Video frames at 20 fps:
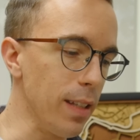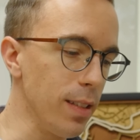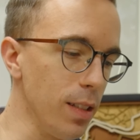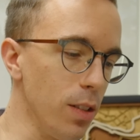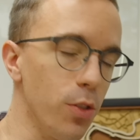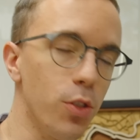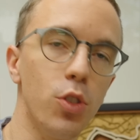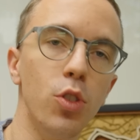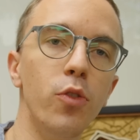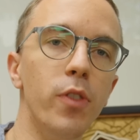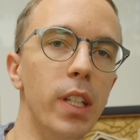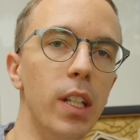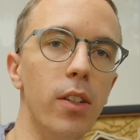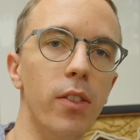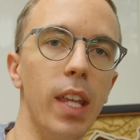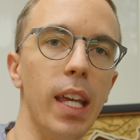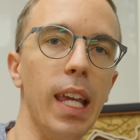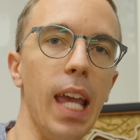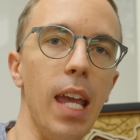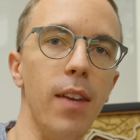as a little souvenir,
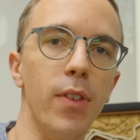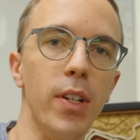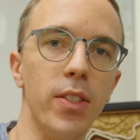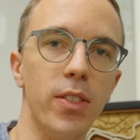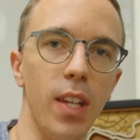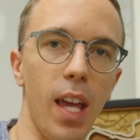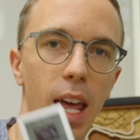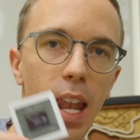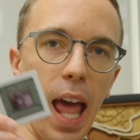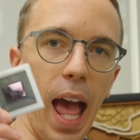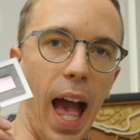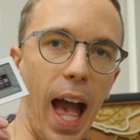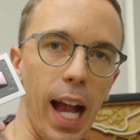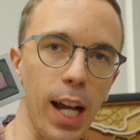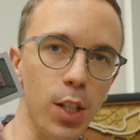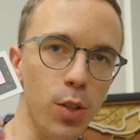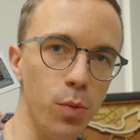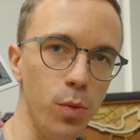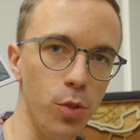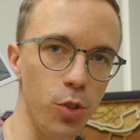they gave us an
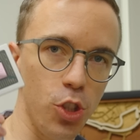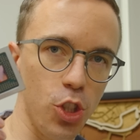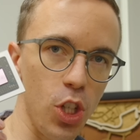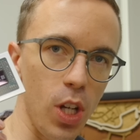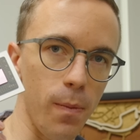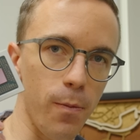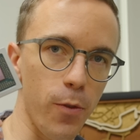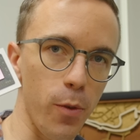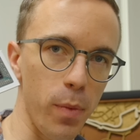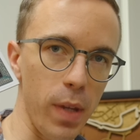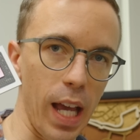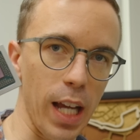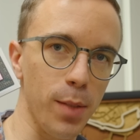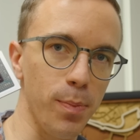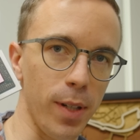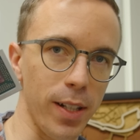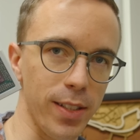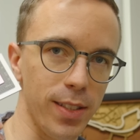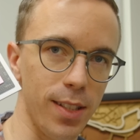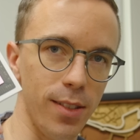actual chip from the
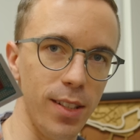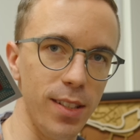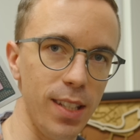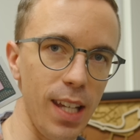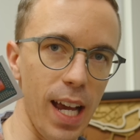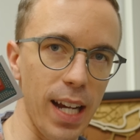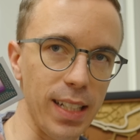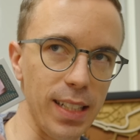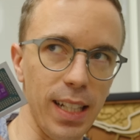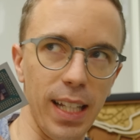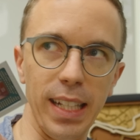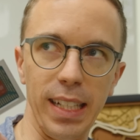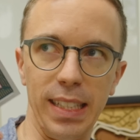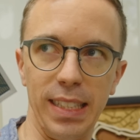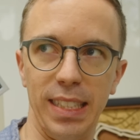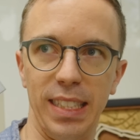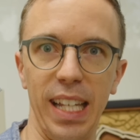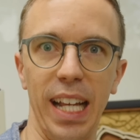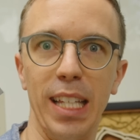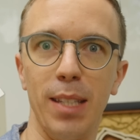Xbox Series X like
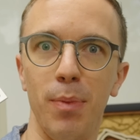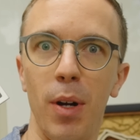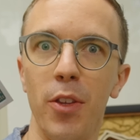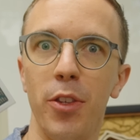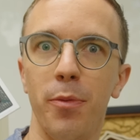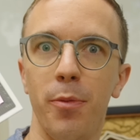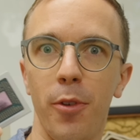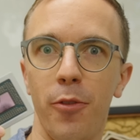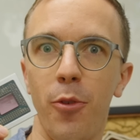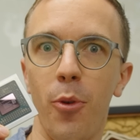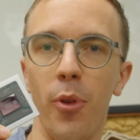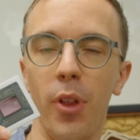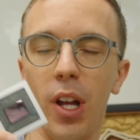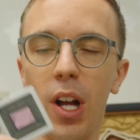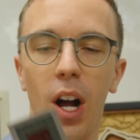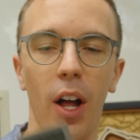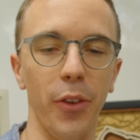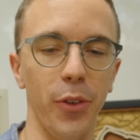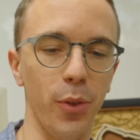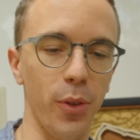six months before the
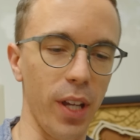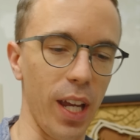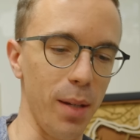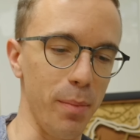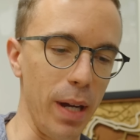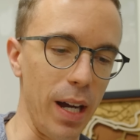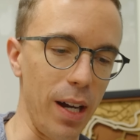console came